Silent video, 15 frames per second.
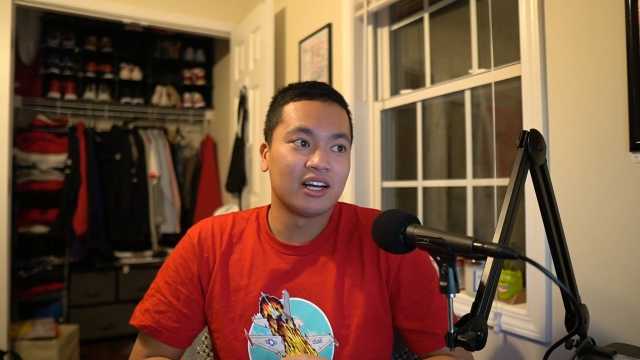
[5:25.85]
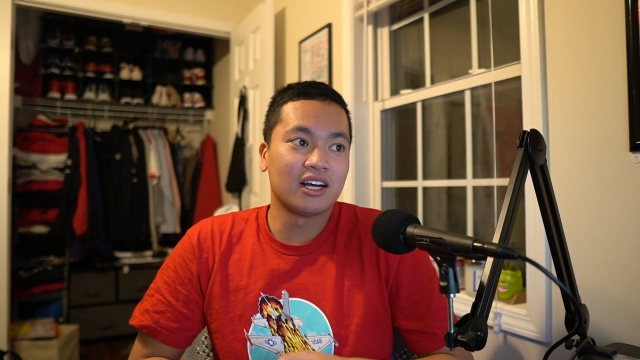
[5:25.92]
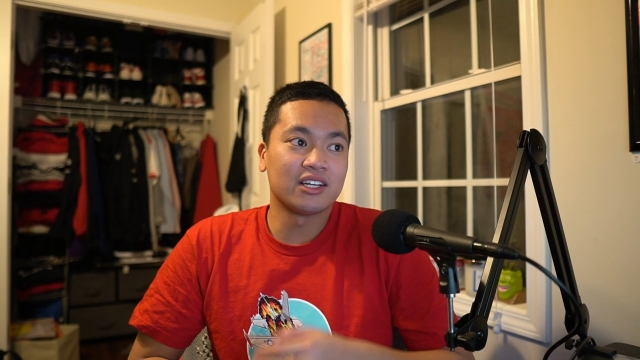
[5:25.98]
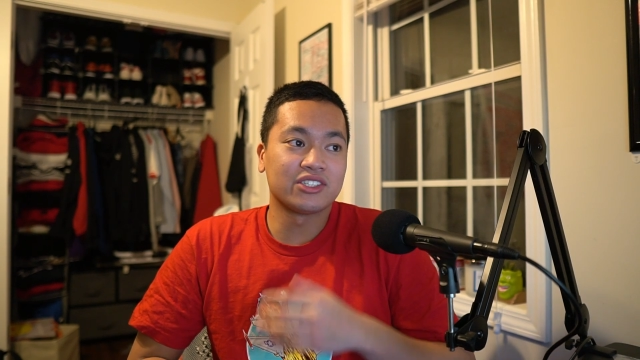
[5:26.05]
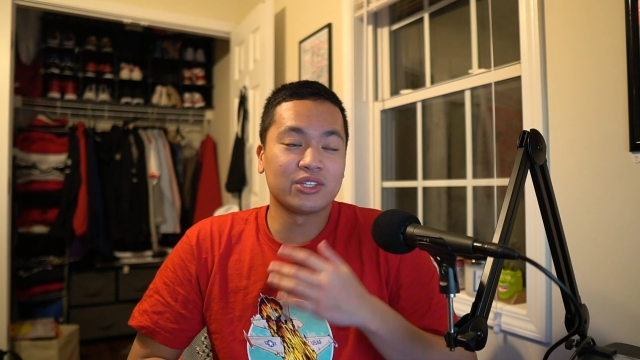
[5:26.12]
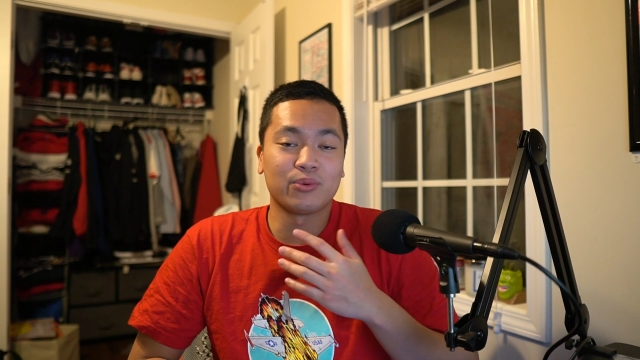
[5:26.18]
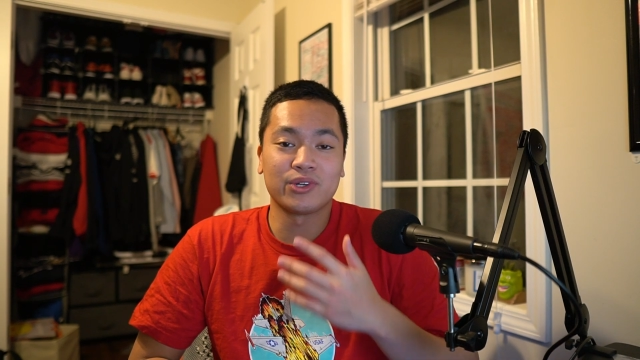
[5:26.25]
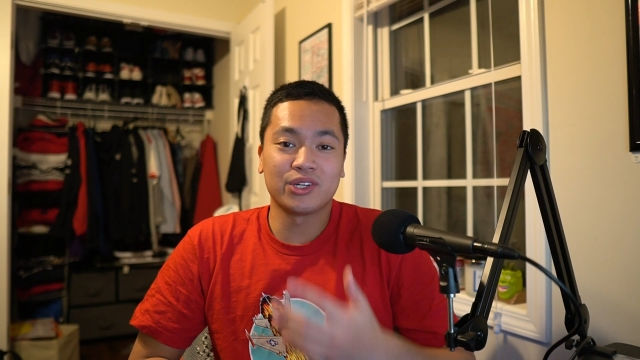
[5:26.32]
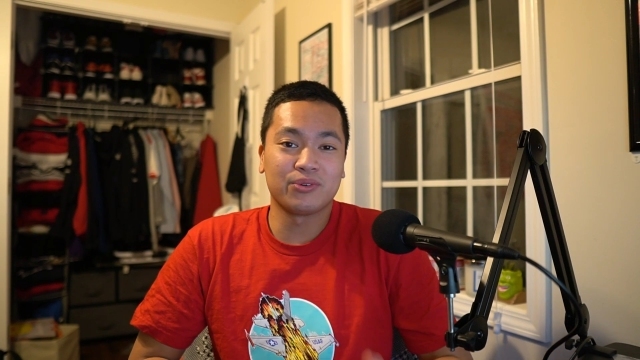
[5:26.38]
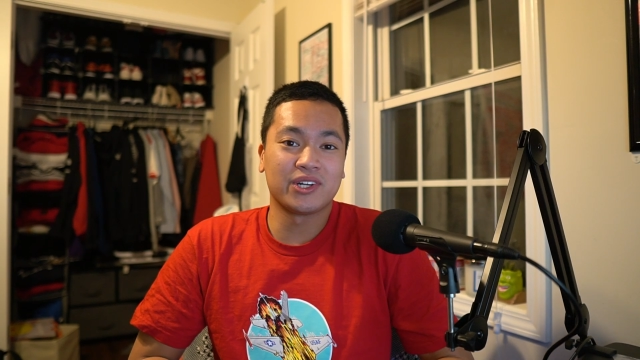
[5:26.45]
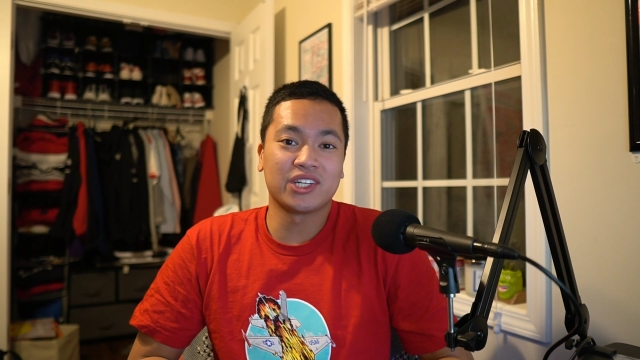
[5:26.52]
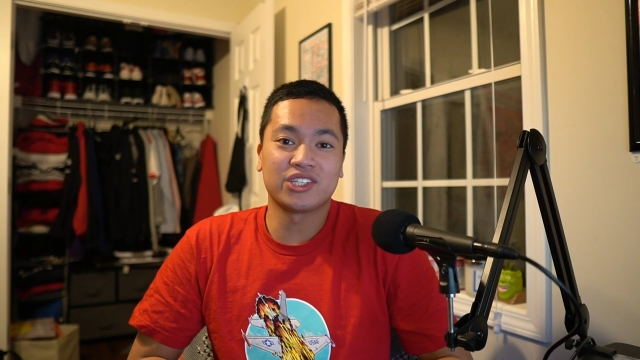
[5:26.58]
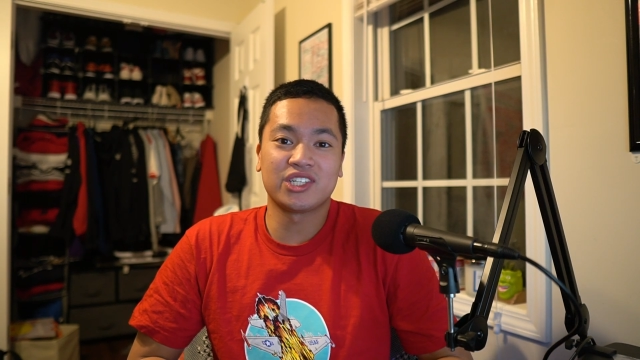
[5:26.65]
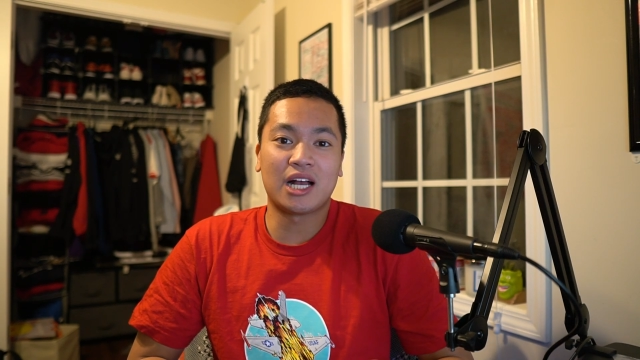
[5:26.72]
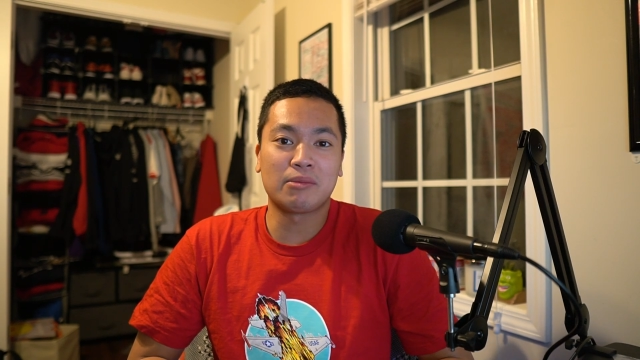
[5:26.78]
So when you're
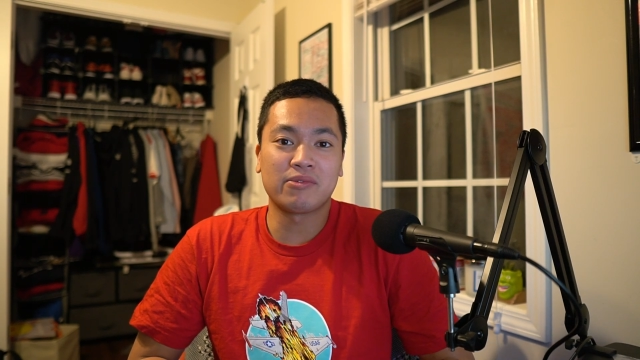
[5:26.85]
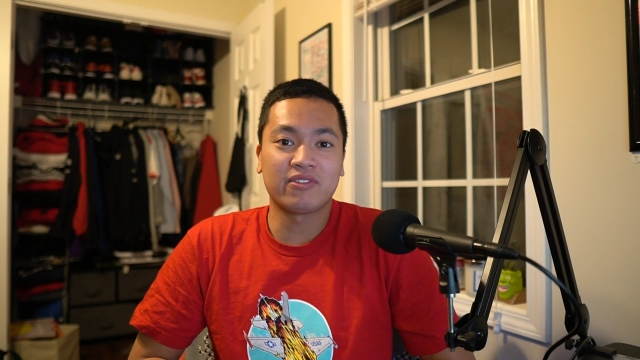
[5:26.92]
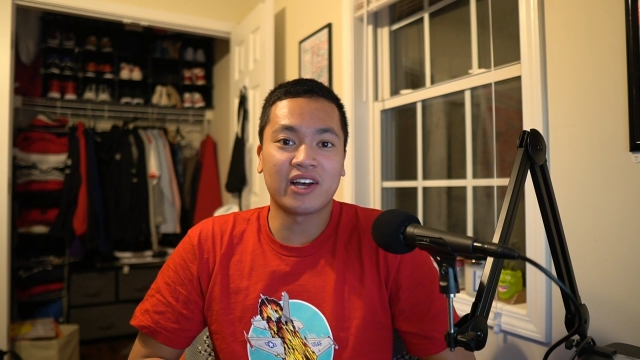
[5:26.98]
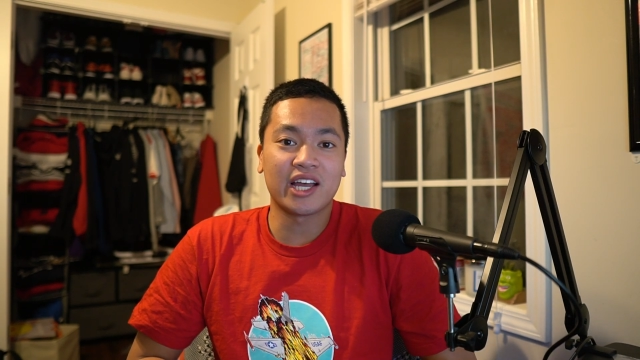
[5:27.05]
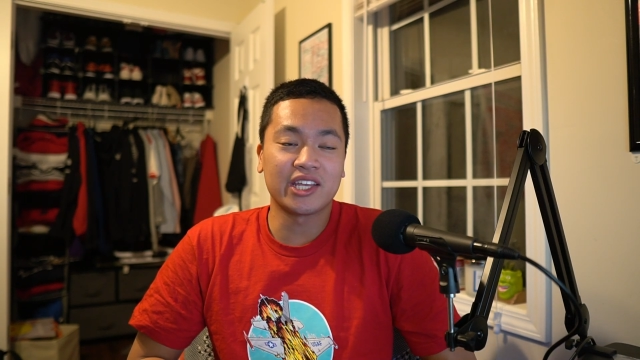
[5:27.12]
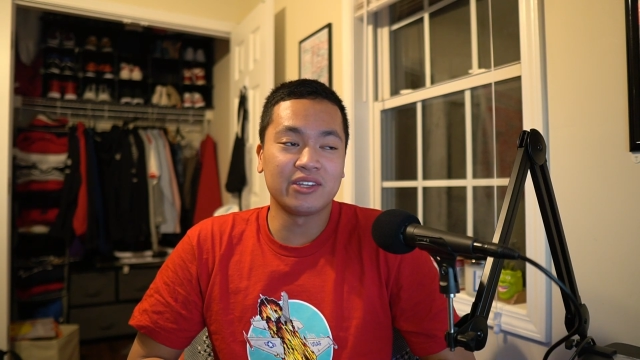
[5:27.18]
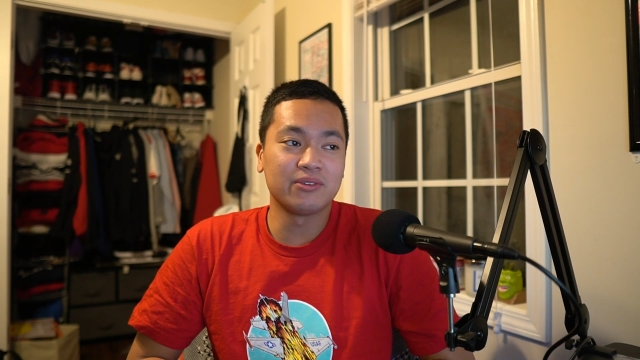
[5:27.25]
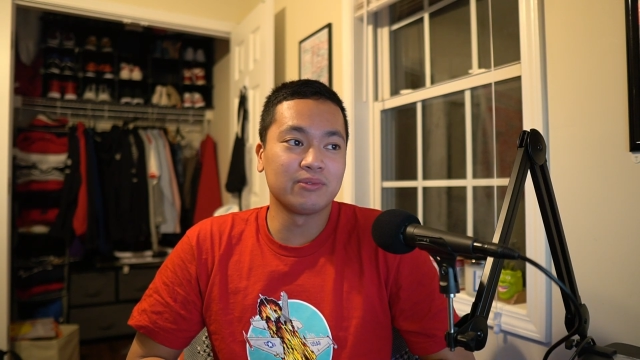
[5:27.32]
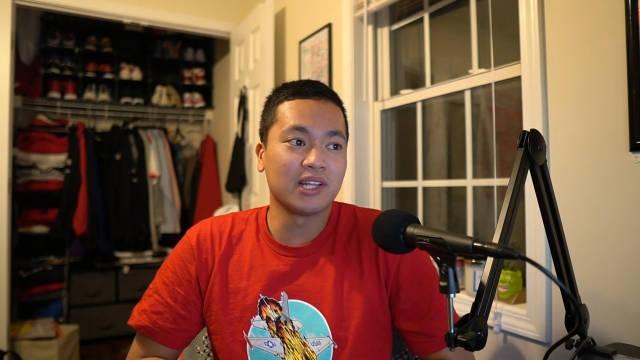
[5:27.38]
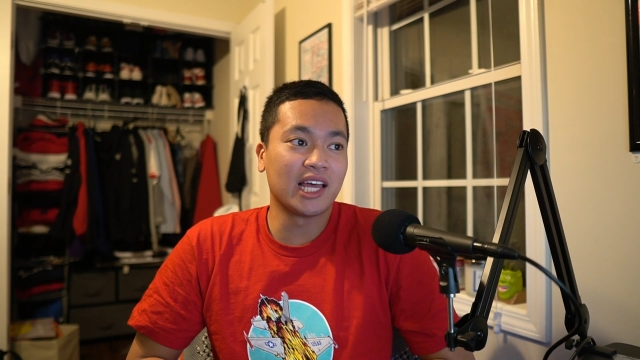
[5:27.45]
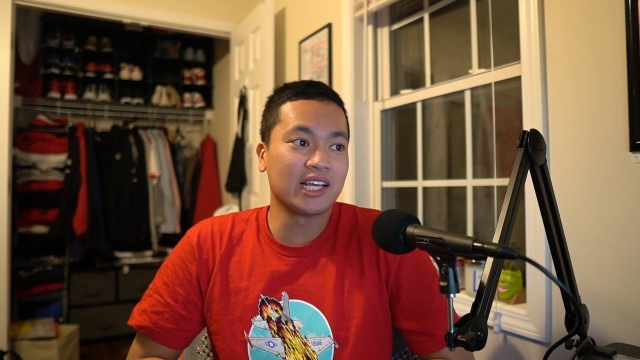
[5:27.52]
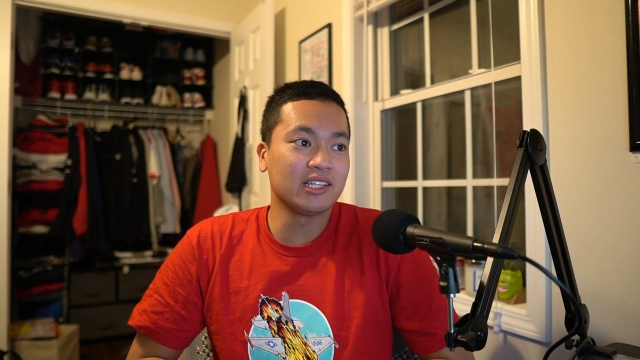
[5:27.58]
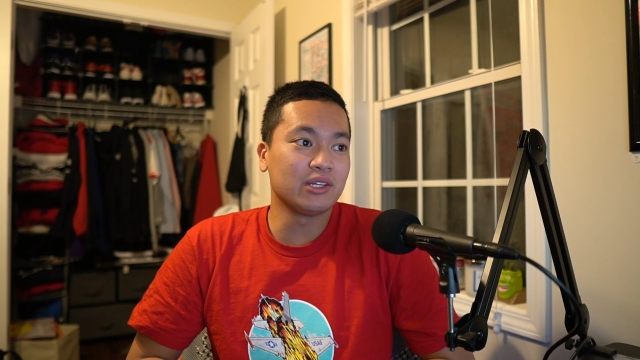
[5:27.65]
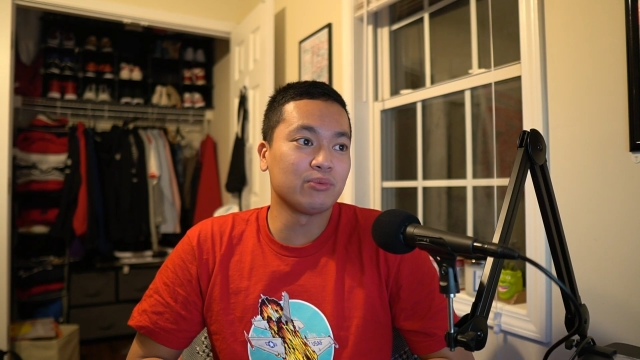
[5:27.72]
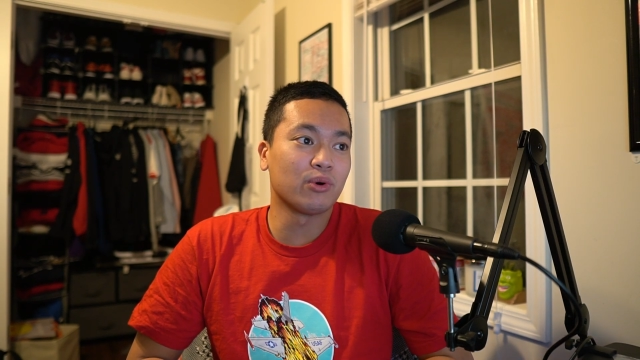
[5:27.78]
running Shopify, you
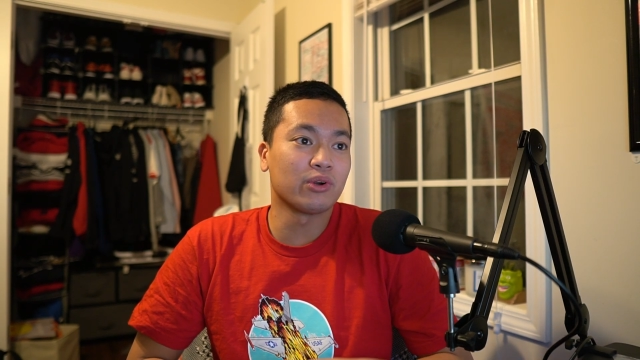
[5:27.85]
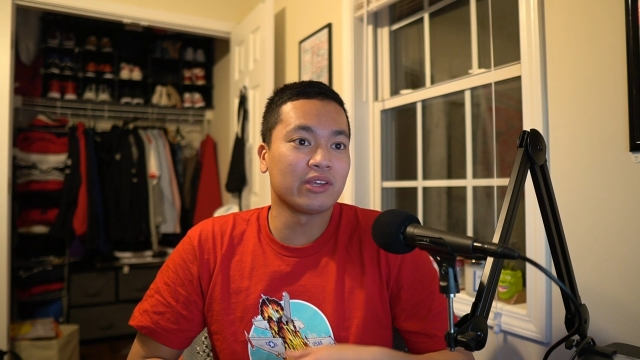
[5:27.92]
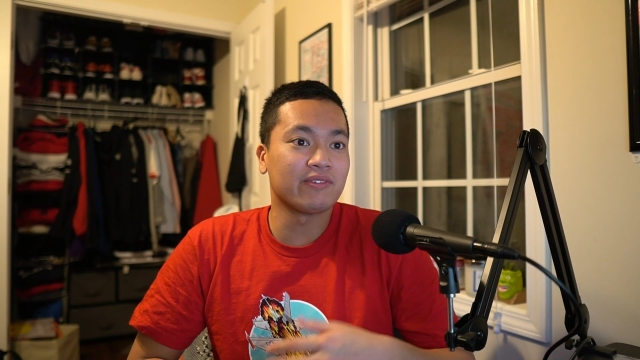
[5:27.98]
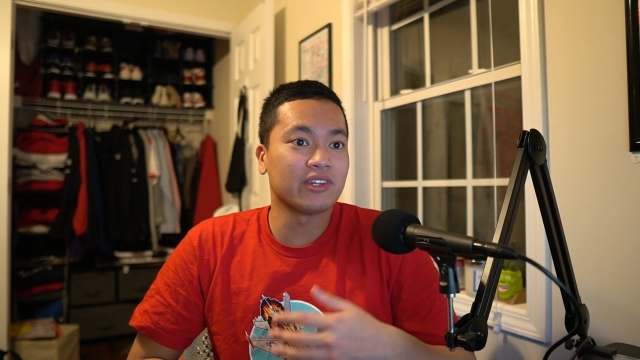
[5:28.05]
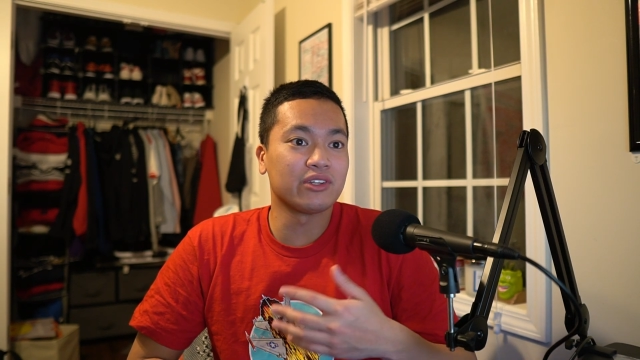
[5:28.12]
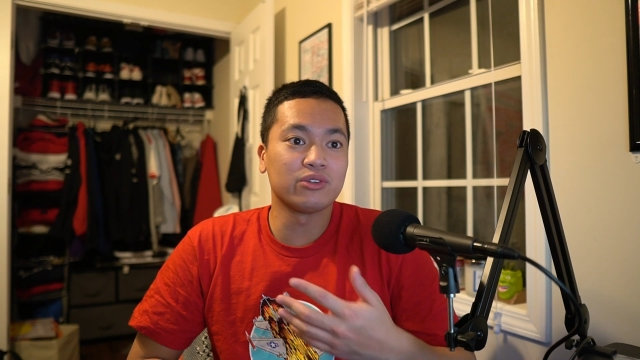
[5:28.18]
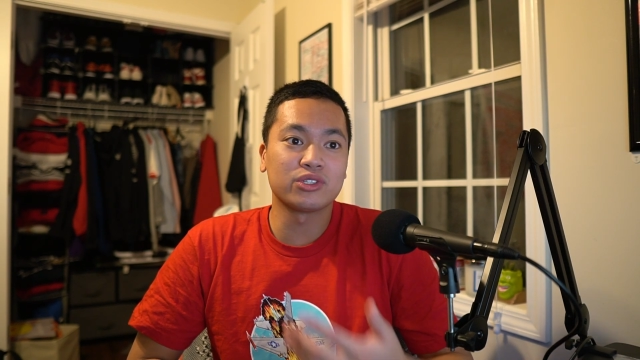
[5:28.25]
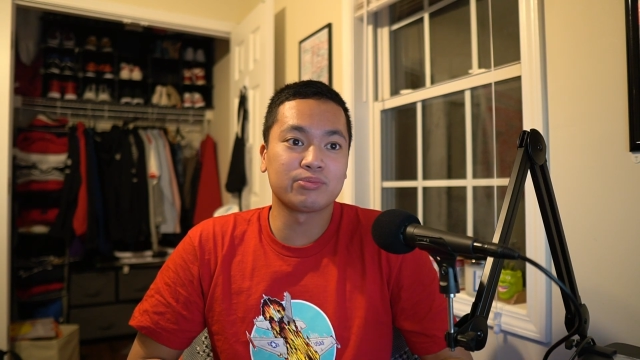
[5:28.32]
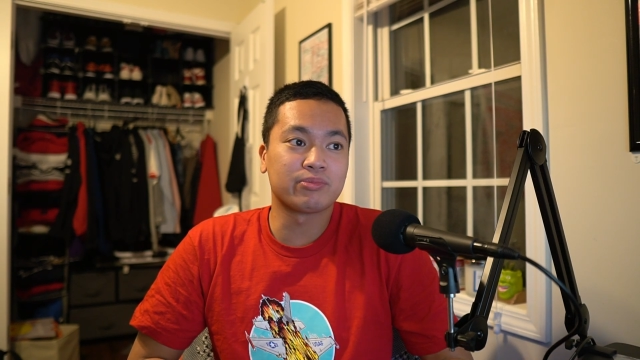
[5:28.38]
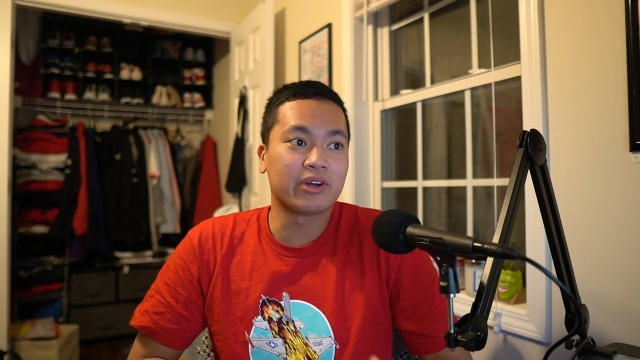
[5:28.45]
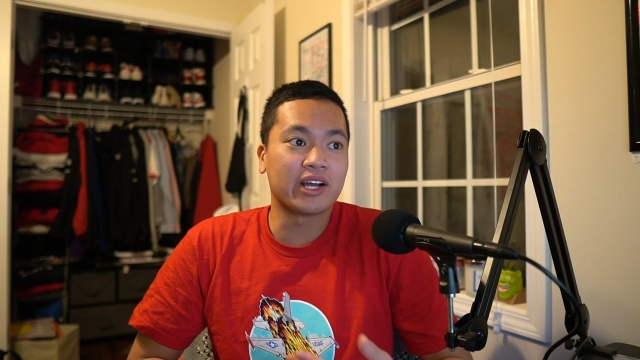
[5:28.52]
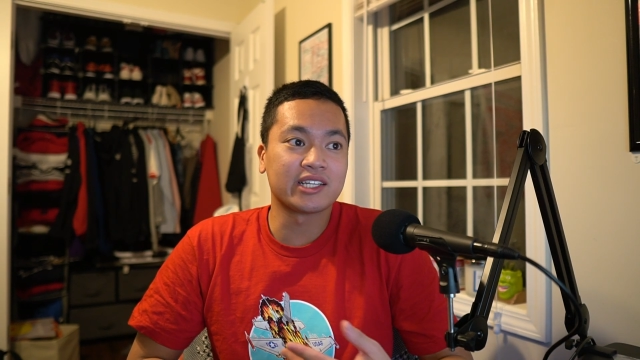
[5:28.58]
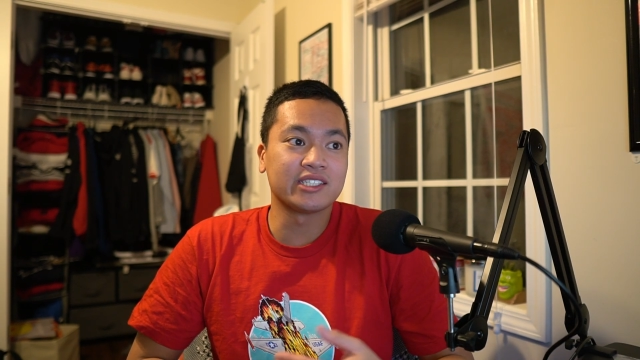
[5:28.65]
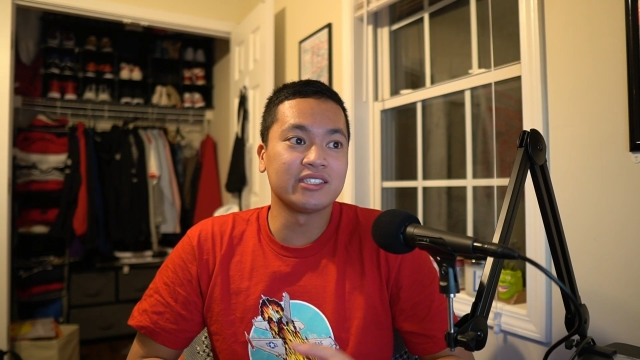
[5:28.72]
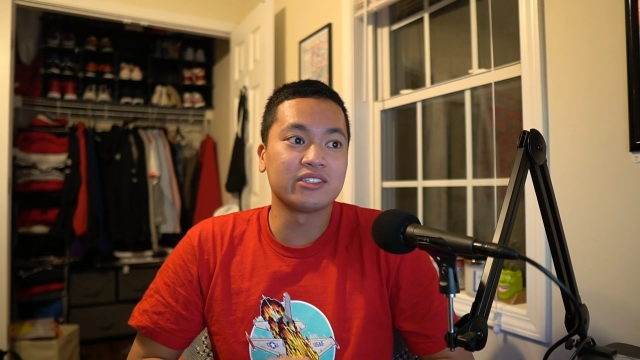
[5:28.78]
likely won't even use
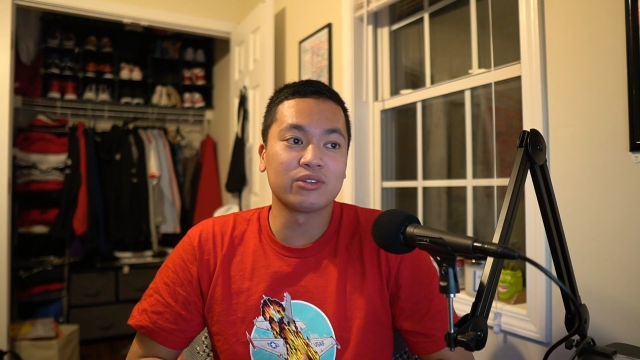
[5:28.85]
proxies.